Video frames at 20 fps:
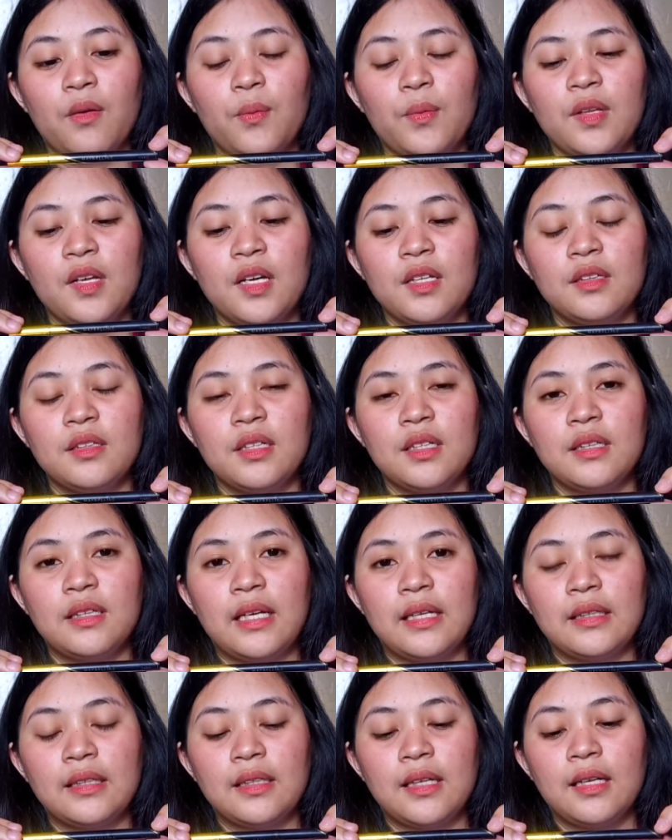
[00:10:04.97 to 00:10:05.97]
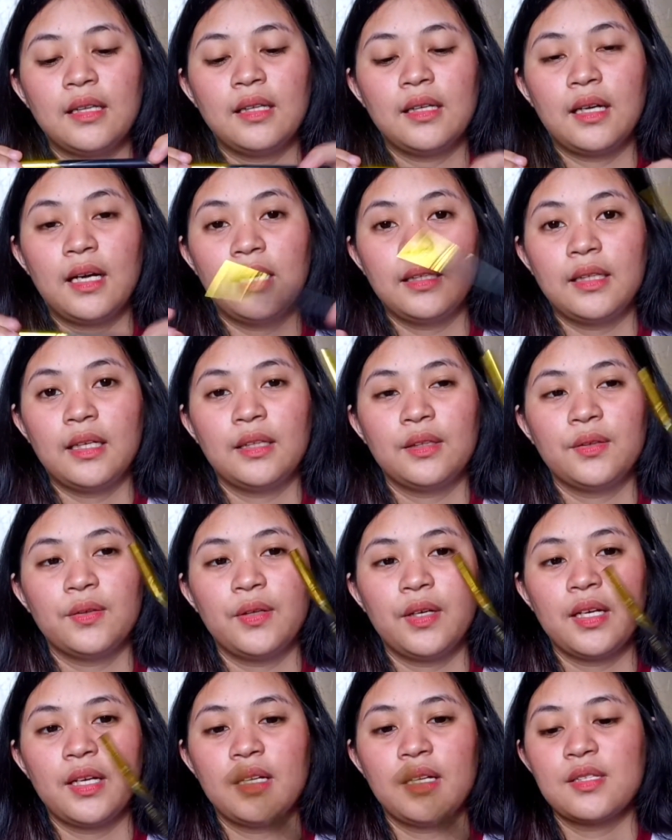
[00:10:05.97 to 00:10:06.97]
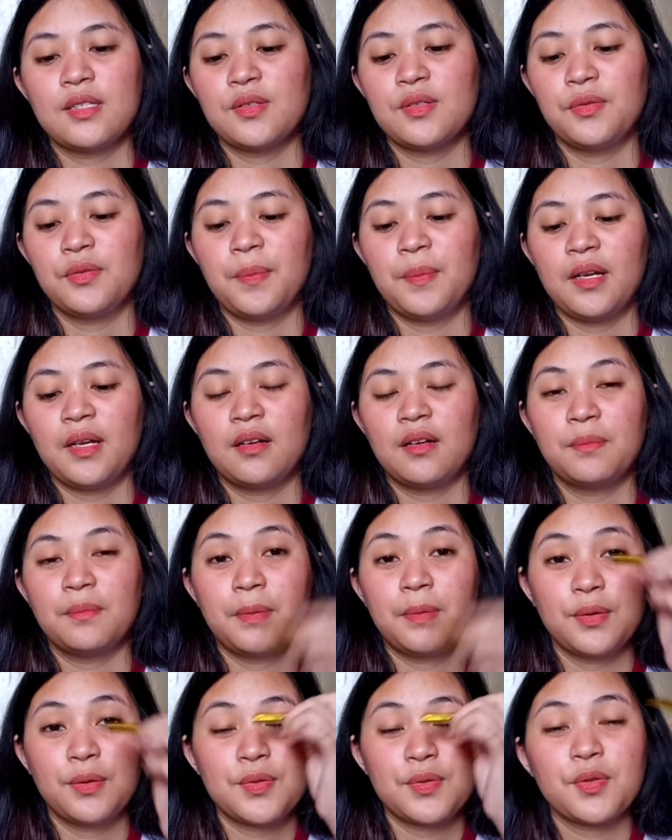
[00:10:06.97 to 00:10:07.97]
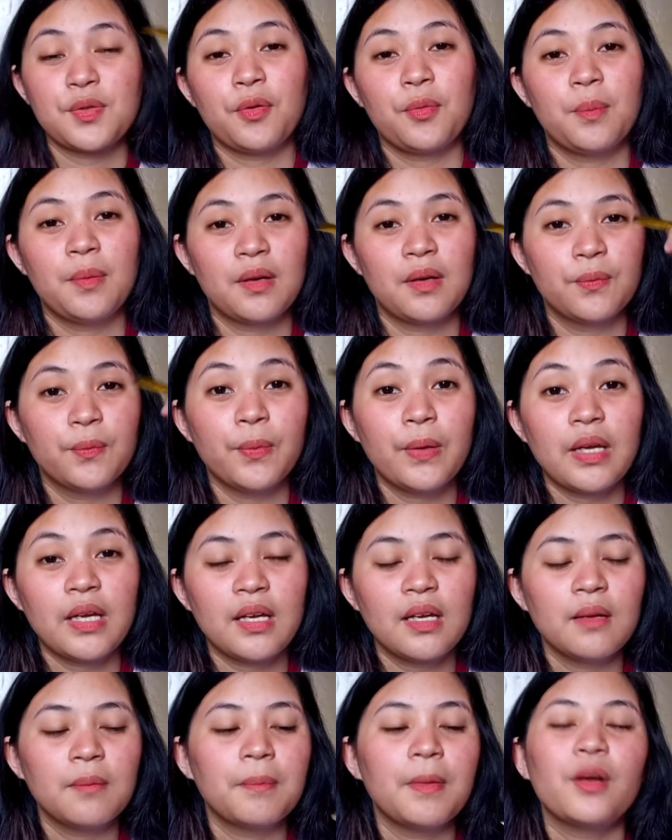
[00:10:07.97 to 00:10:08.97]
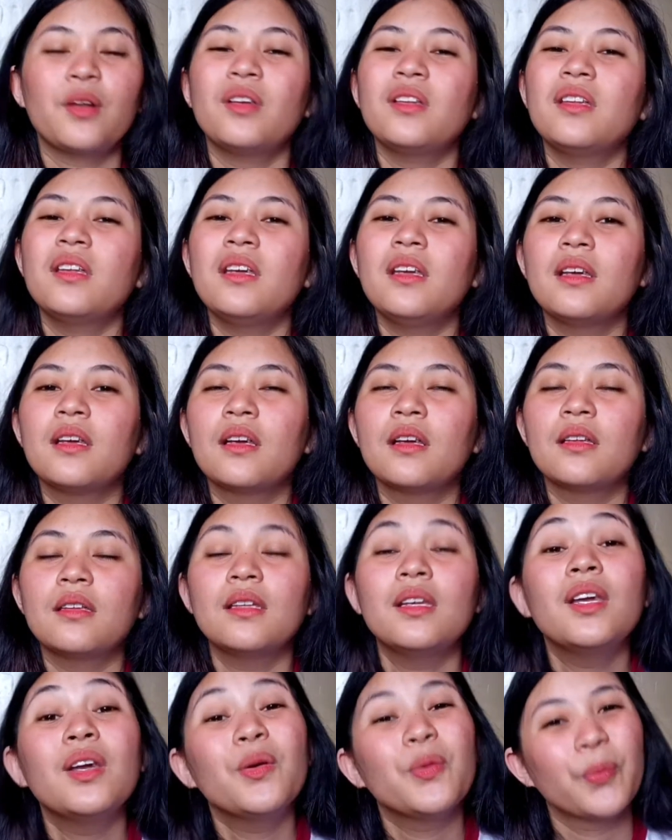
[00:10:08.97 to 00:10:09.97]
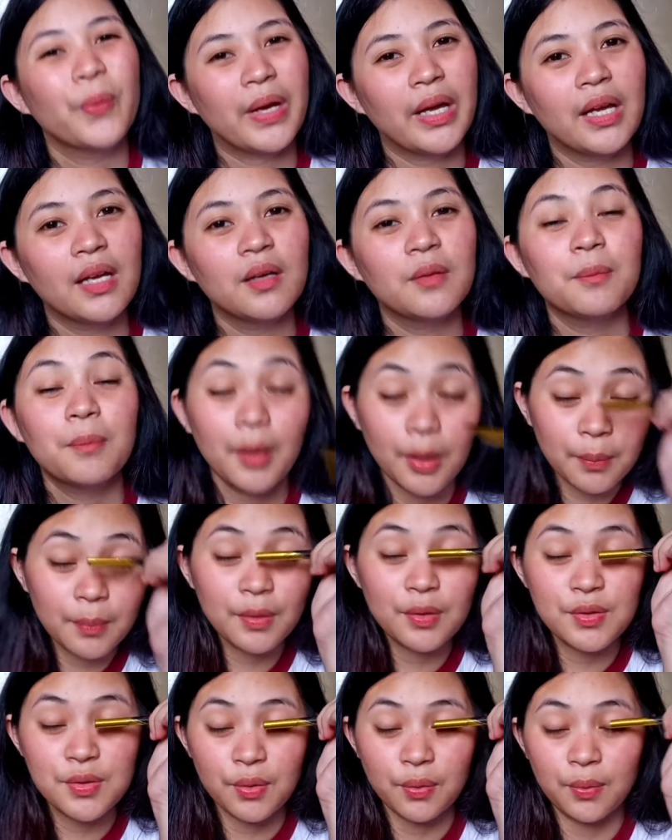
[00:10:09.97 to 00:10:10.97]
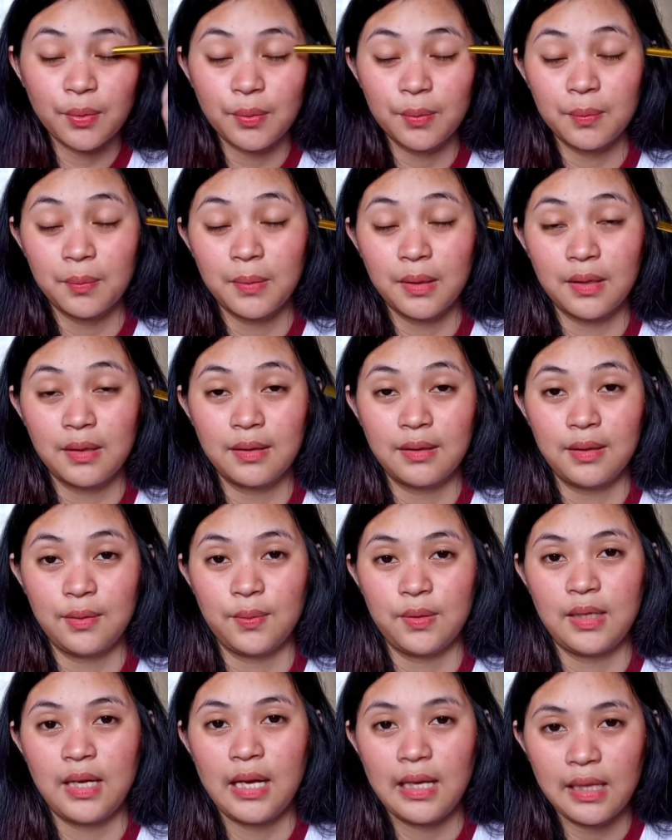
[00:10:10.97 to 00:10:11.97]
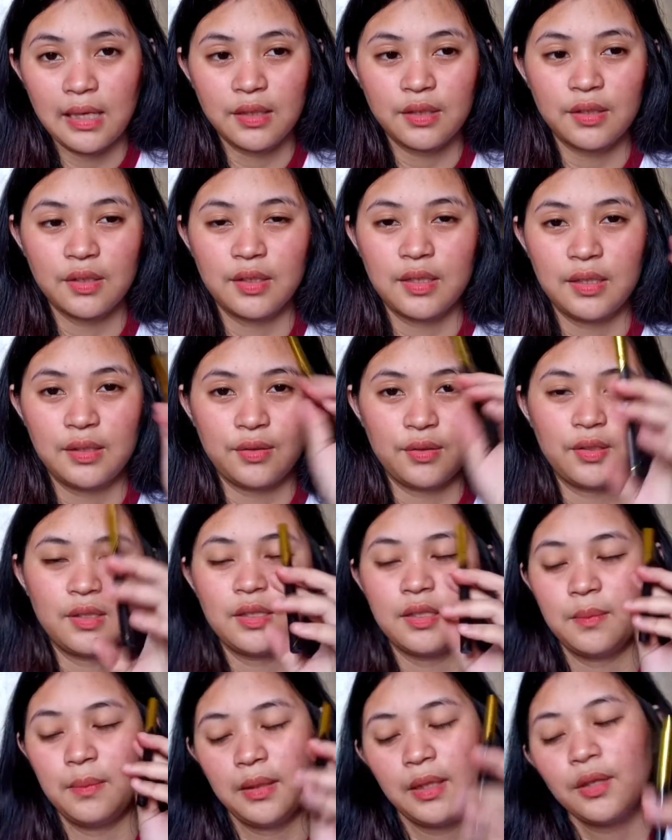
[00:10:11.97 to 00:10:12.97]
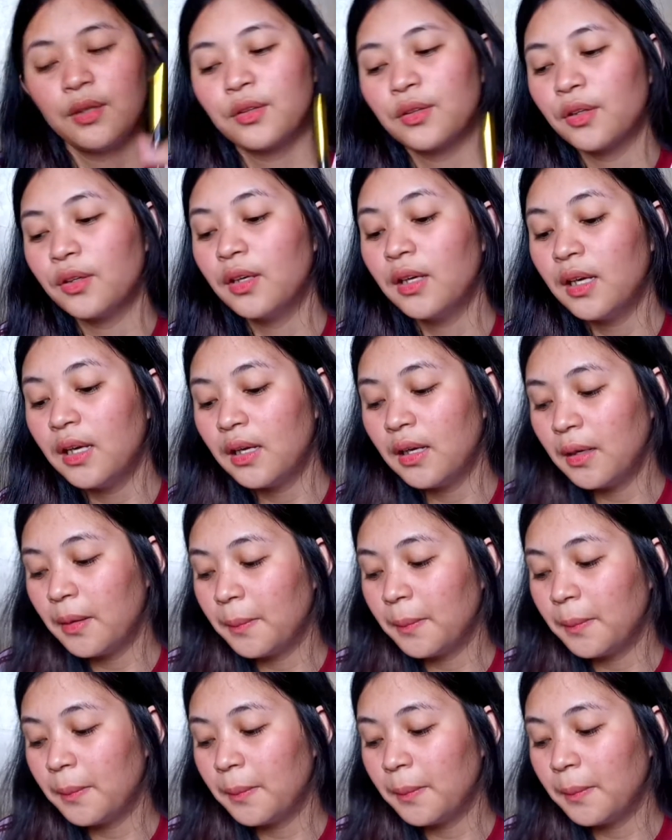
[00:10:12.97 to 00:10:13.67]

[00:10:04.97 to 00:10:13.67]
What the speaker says: 199 lang ata to, ayan. So parang pag gusto kong mag-wing, pero hindi wing, pero mag gusto kong mag-deepen eyeliner, ito, mag-deepen to.